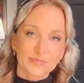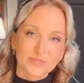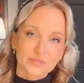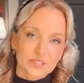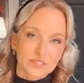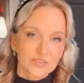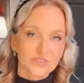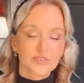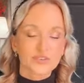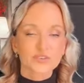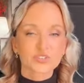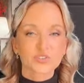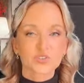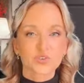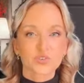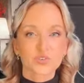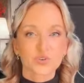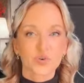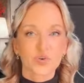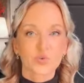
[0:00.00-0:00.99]
and different
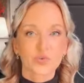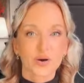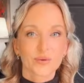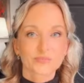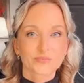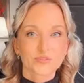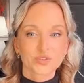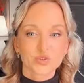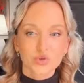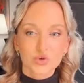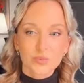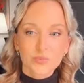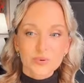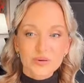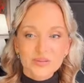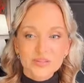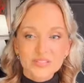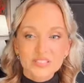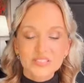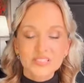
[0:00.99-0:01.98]
sort of
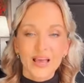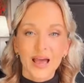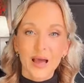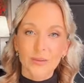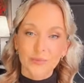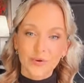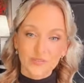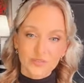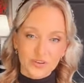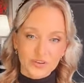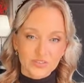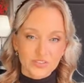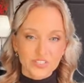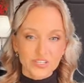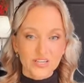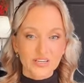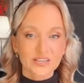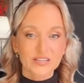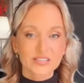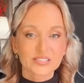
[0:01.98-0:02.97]
absorbents. HEPA
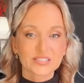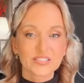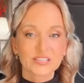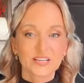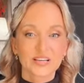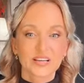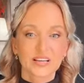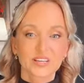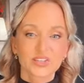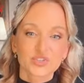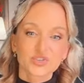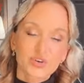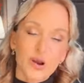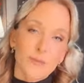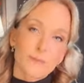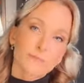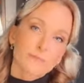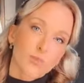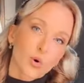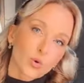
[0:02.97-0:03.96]
filters,
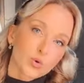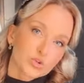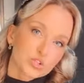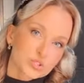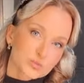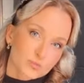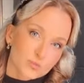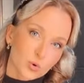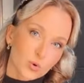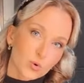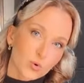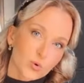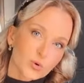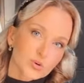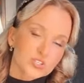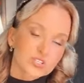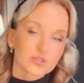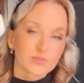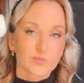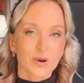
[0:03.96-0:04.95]
trap mold
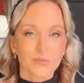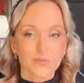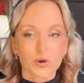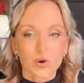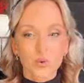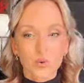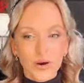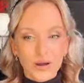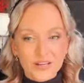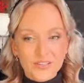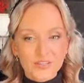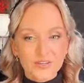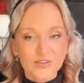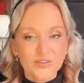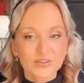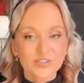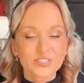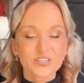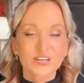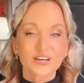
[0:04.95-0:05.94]
spores might be quite
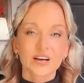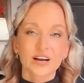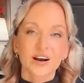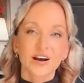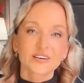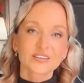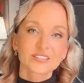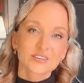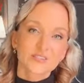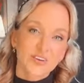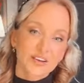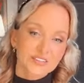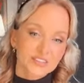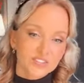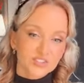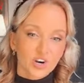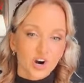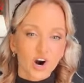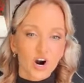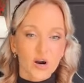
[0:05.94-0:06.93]
good.
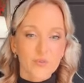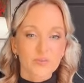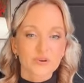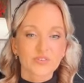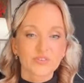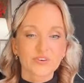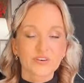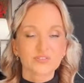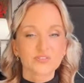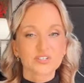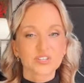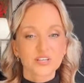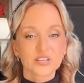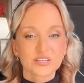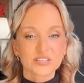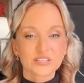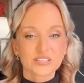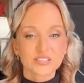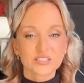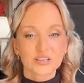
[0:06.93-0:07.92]
Activated carbon
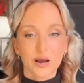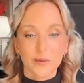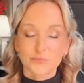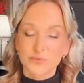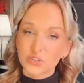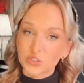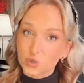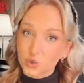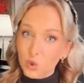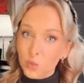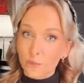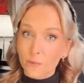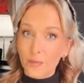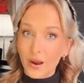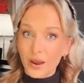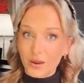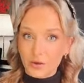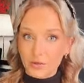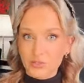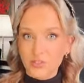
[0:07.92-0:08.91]
filters absorb
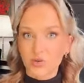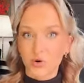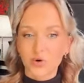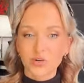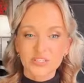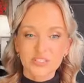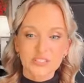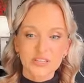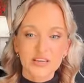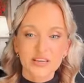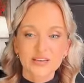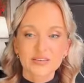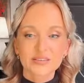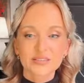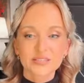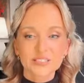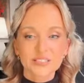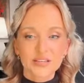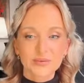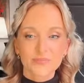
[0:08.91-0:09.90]

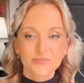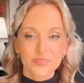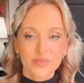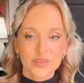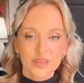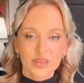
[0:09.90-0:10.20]
mycotoxins.